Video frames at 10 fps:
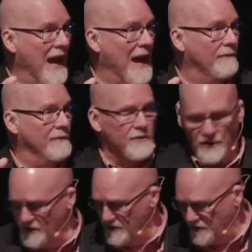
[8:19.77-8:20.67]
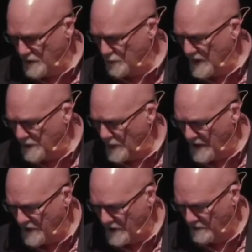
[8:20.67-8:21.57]
after Jesus'
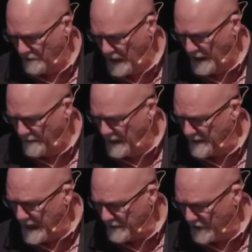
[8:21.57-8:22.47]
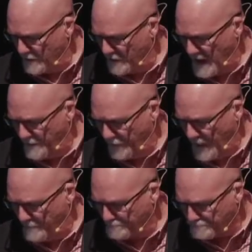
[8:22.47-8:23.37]
resurrection in that general time frame.